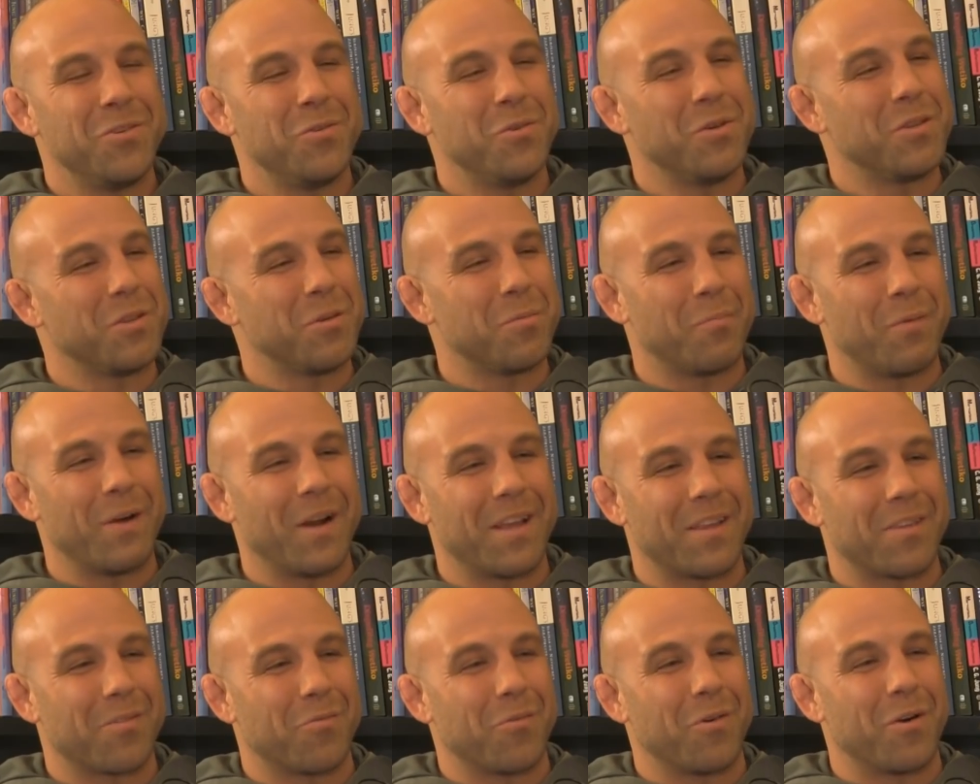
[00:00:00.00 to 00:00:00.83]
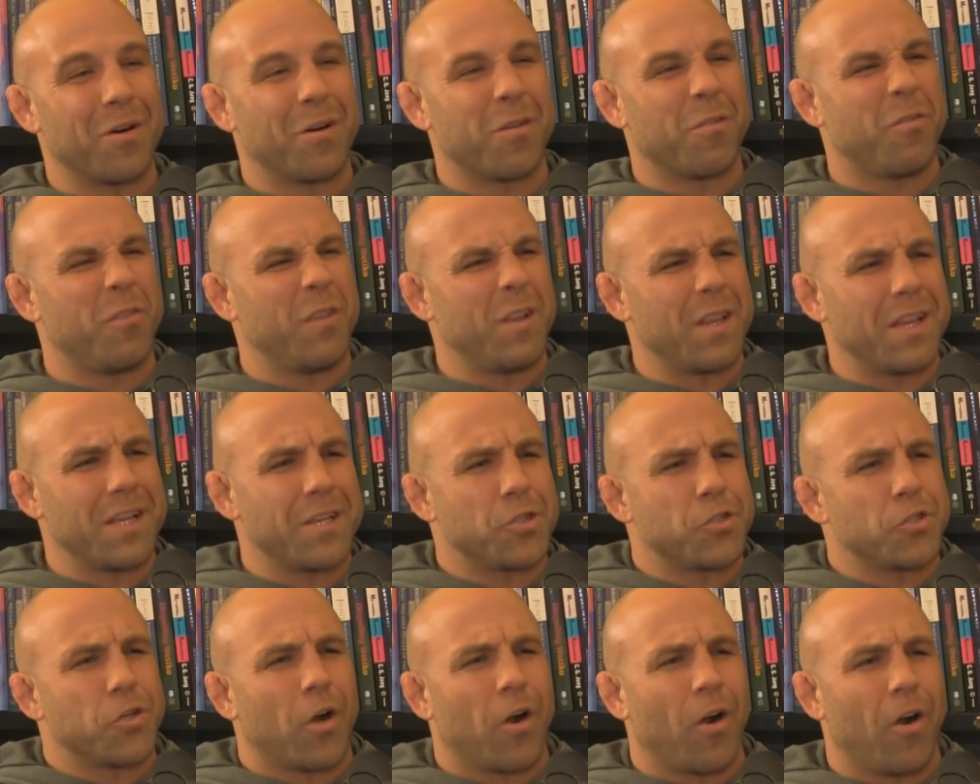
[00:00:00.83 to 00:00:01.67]
doing the breath work,
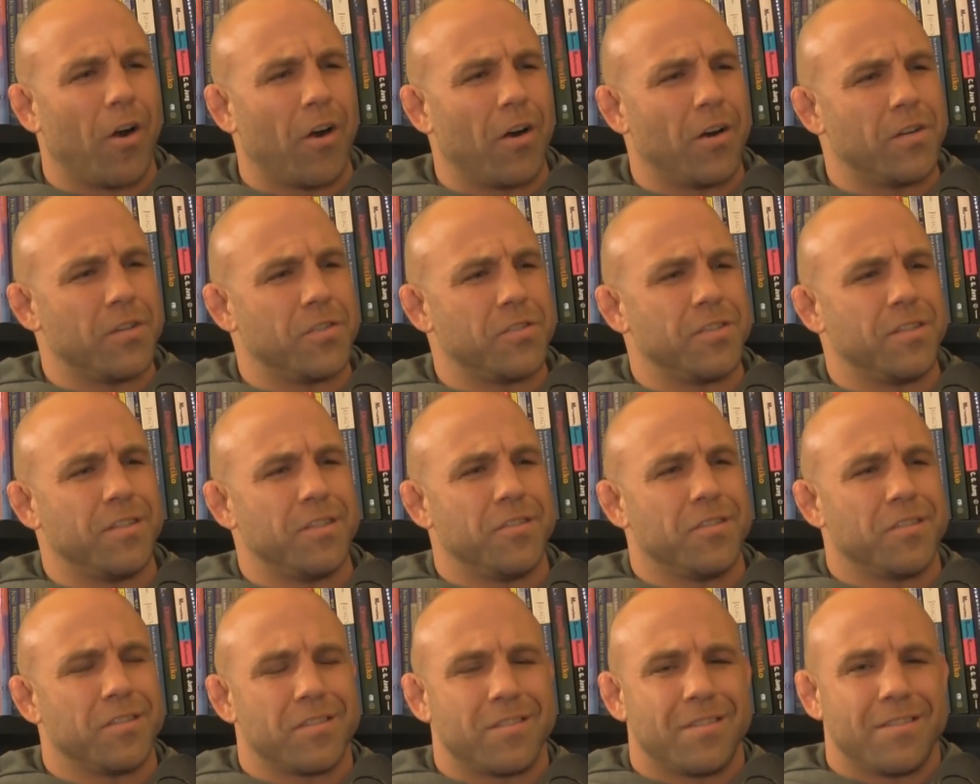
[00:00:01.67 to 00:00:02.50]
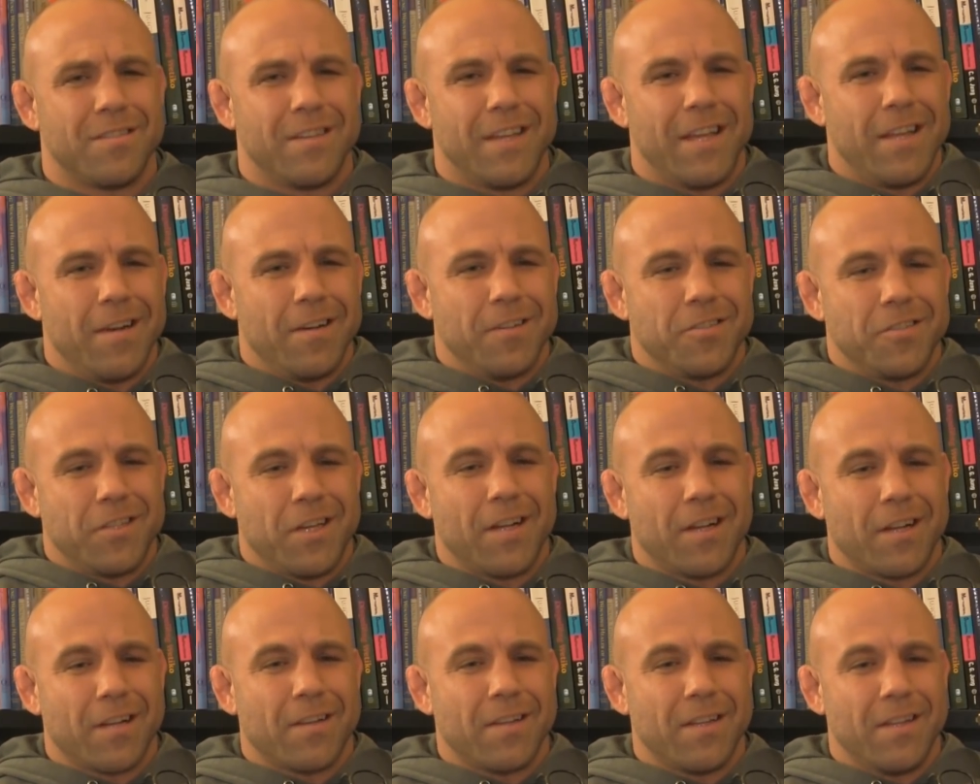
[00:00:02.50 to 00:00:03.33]
feeling charged and just
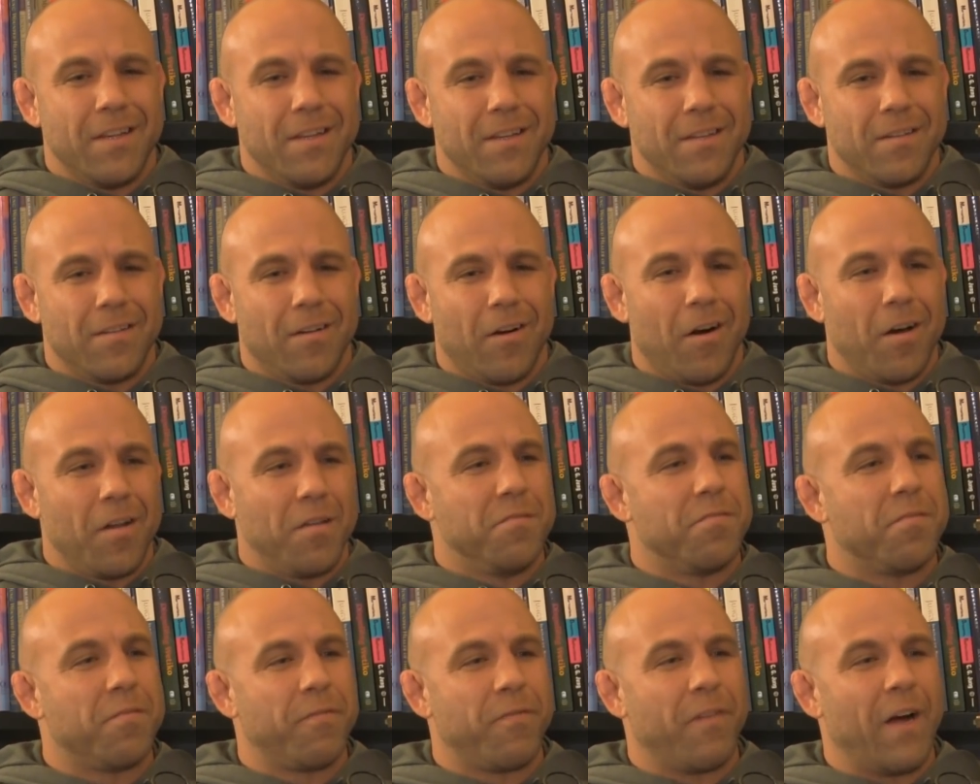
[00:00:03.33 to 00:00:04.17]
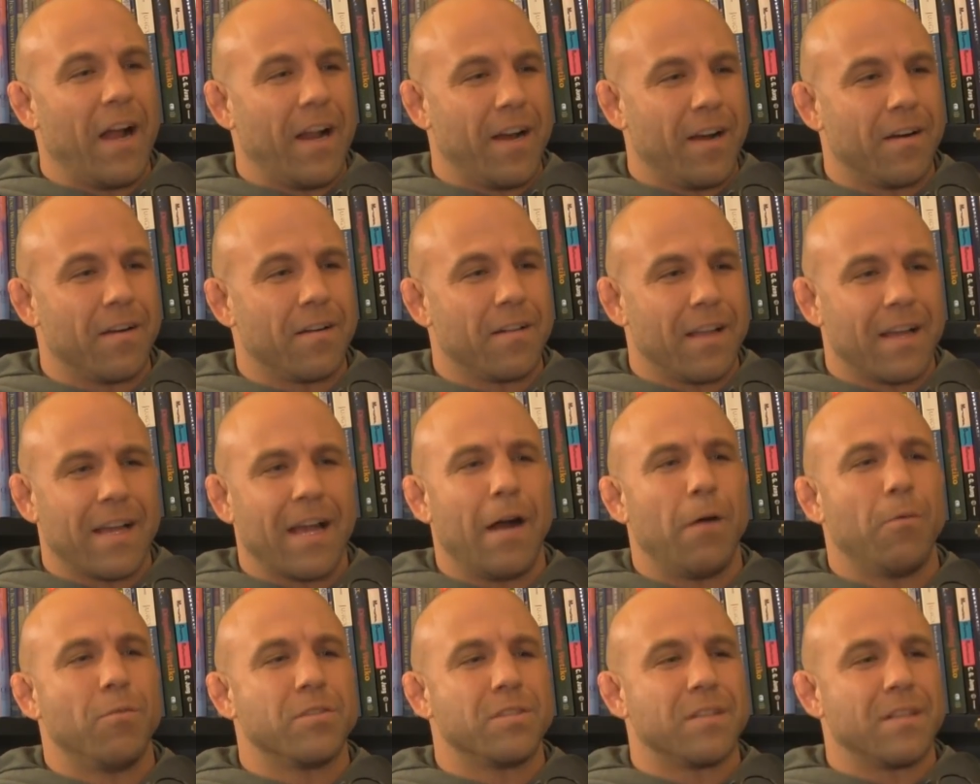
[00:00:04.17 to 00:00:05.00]
energetically on fire. Like
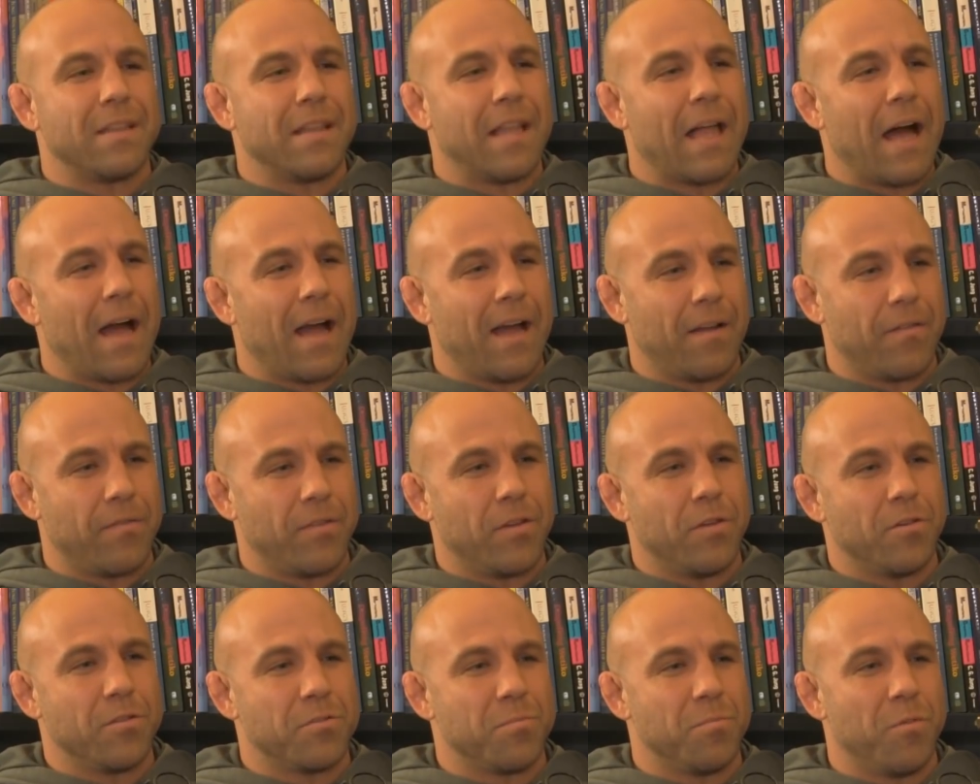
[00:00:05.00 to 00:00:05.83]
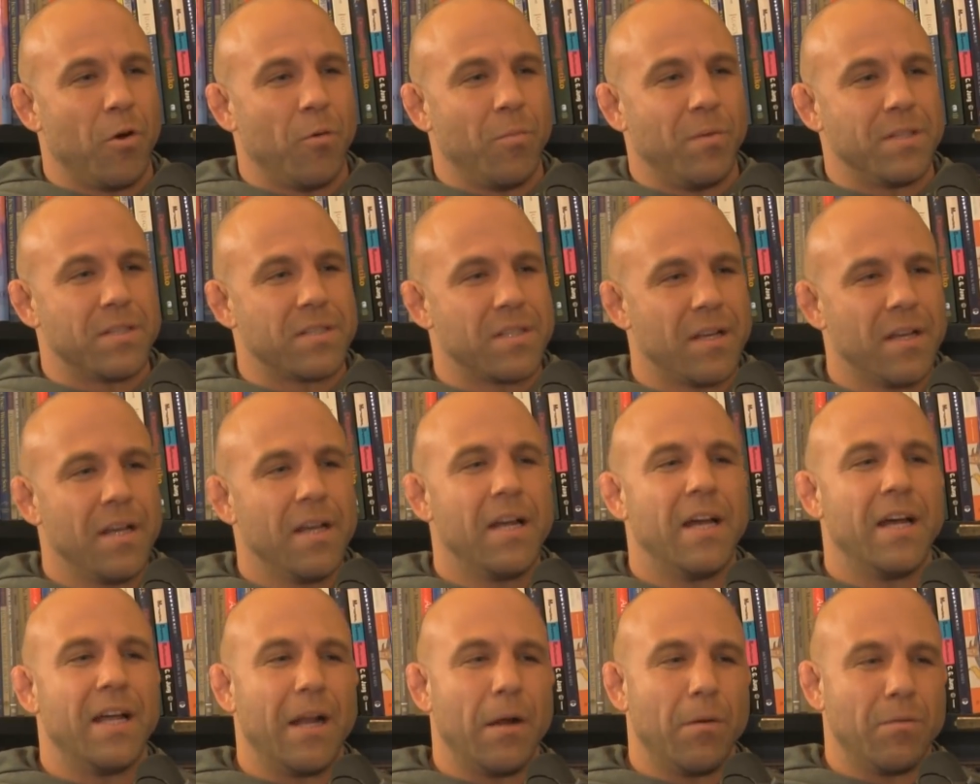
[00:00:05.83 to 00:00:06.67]
I was alive in those moments
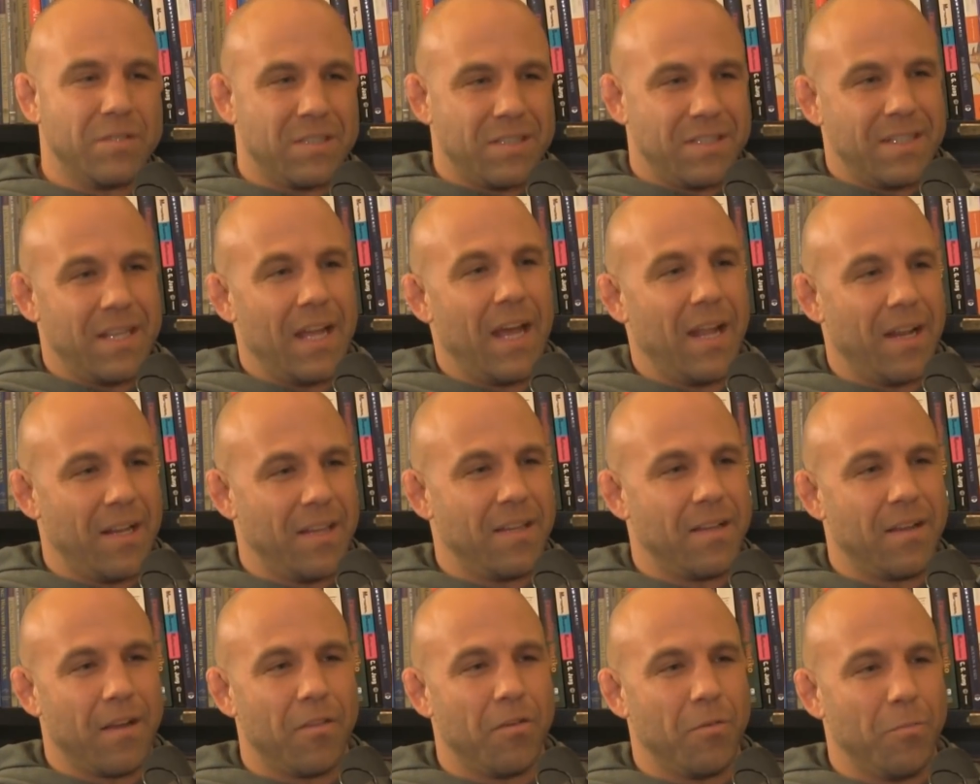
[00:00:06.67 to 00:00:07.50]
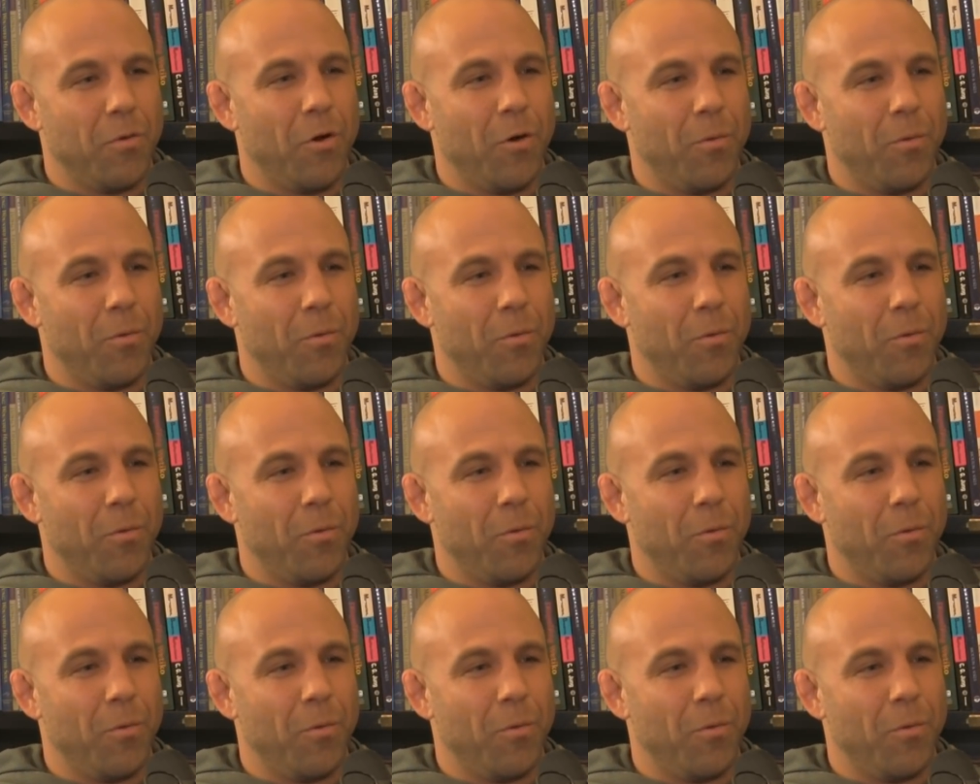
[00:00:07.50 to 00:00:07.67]
mm. and I was dead in the other